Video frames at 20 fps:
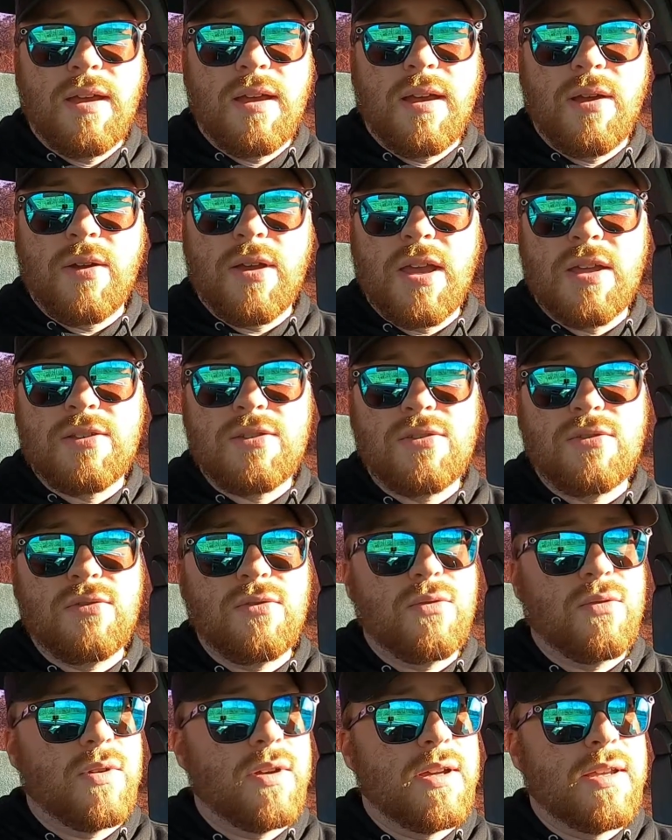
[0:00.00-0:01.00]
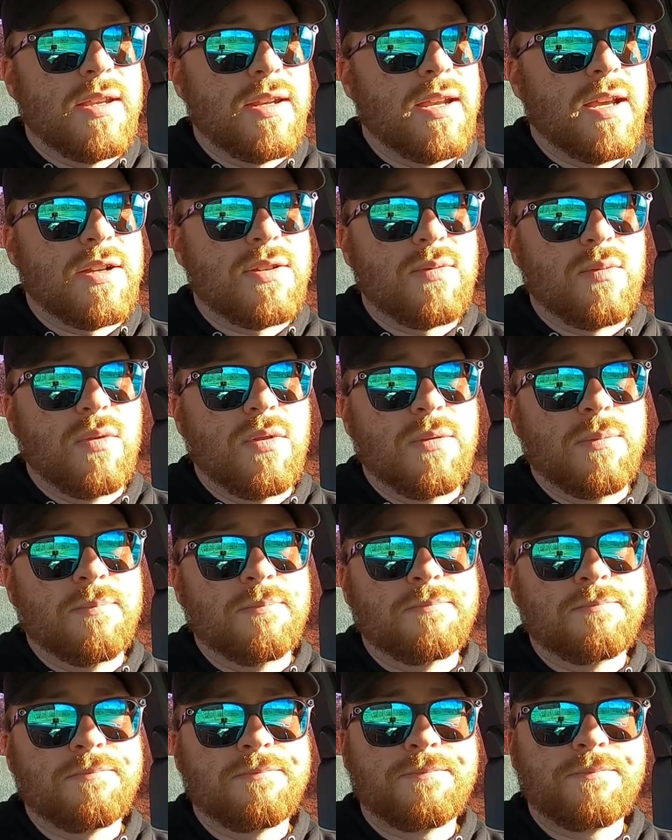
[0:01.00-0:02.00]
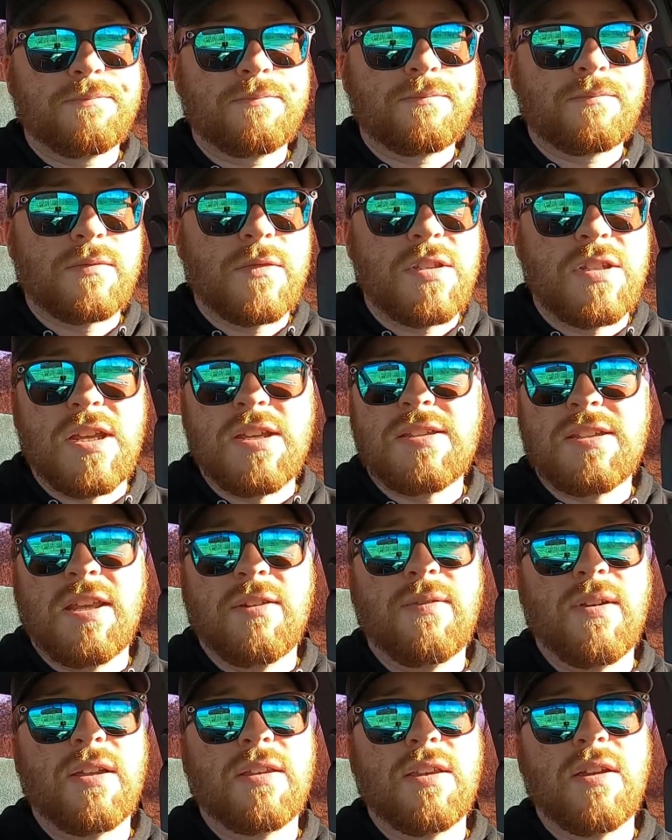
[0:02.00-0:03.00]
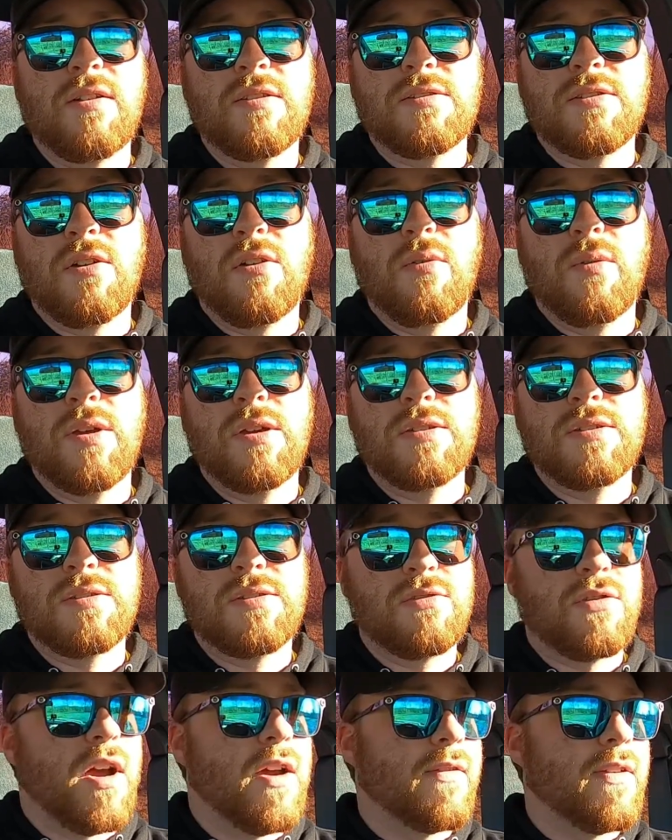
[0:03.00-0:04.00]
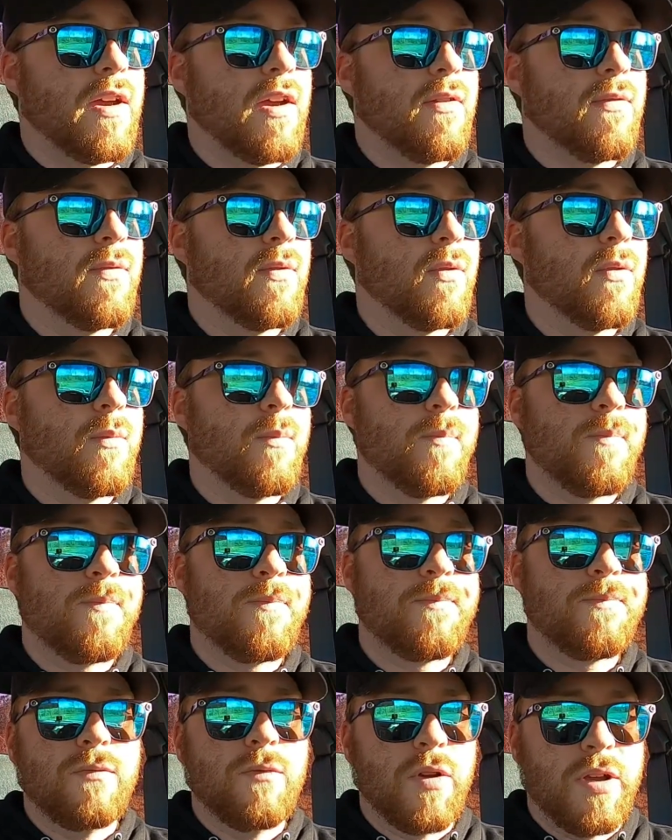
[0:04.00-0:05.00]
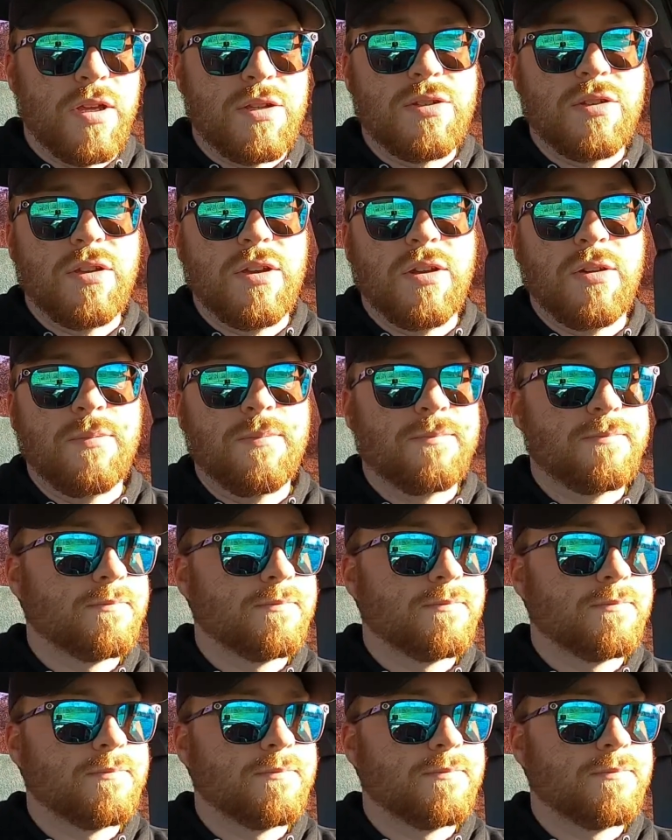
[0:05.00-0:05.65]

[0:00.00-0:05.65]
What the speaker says: I'll catch you in the next one. Stay safe out there as always. Drive careful. We'll catch you later.